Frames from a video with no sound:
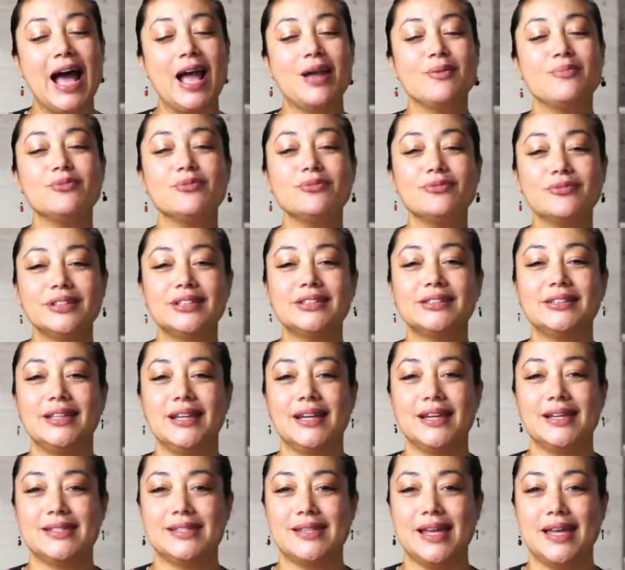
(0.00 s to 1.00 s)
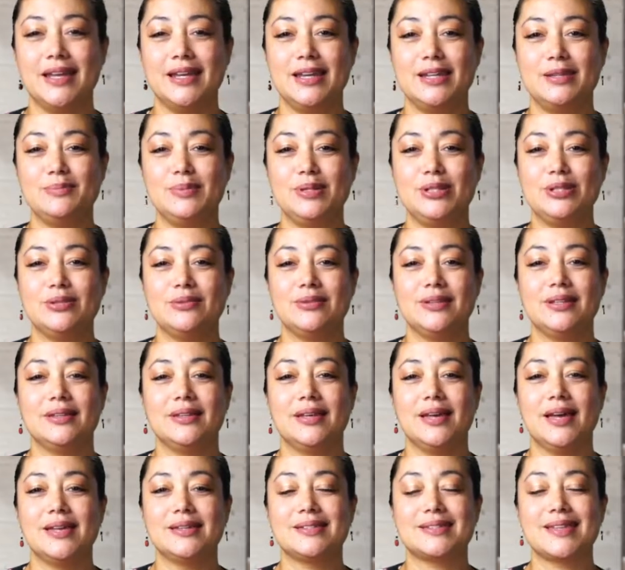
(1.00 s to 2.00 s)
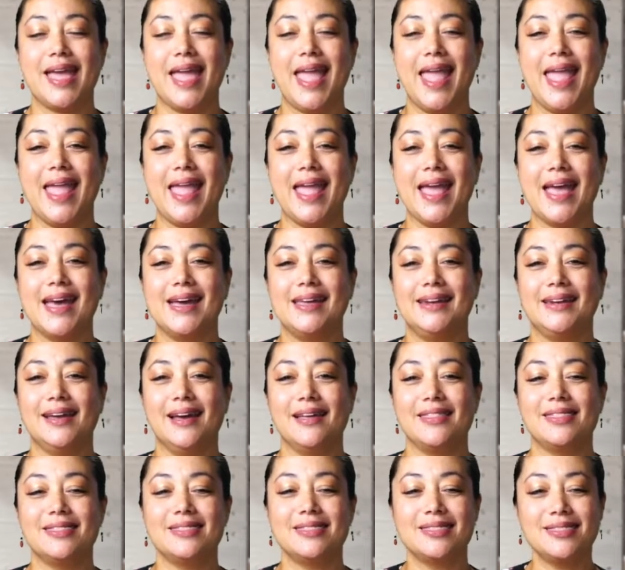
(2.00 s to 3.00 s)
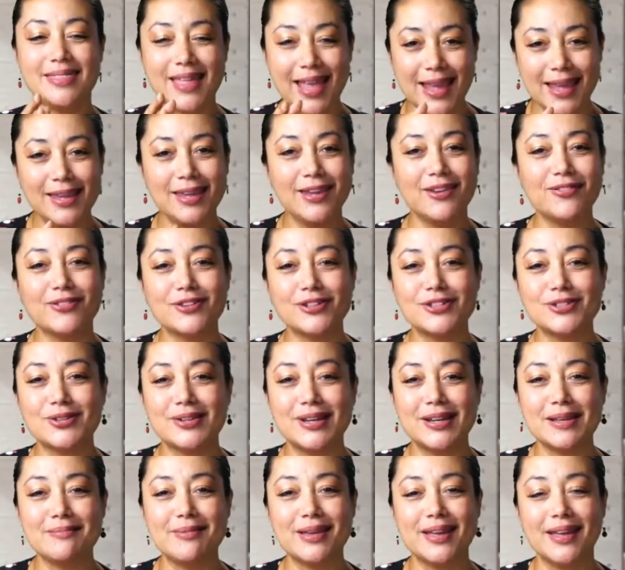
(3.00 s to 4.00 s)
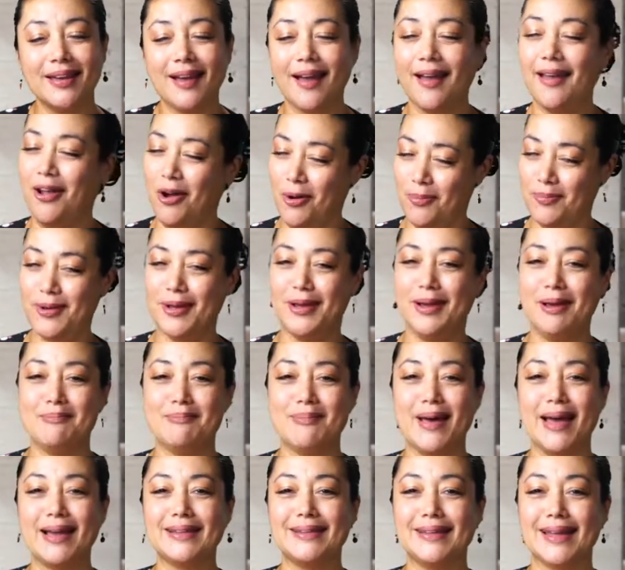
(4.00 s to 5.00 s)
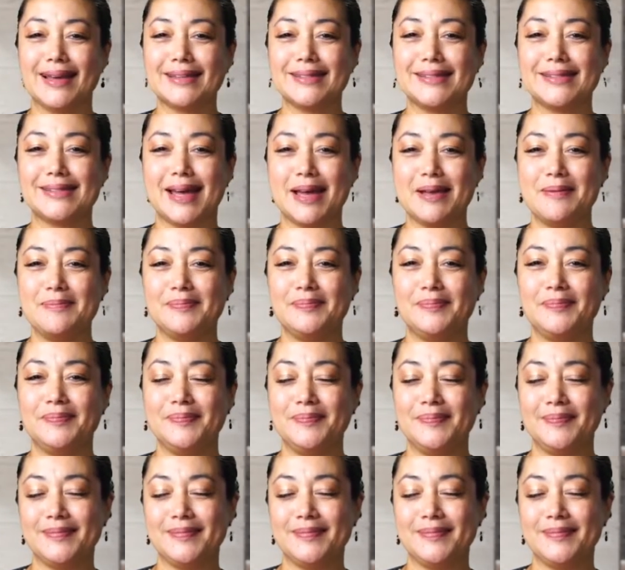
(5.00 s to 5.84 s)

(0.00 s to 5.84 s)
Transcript: I'm really excited to be doing this, and thank you for joining me. I hope you come back next time.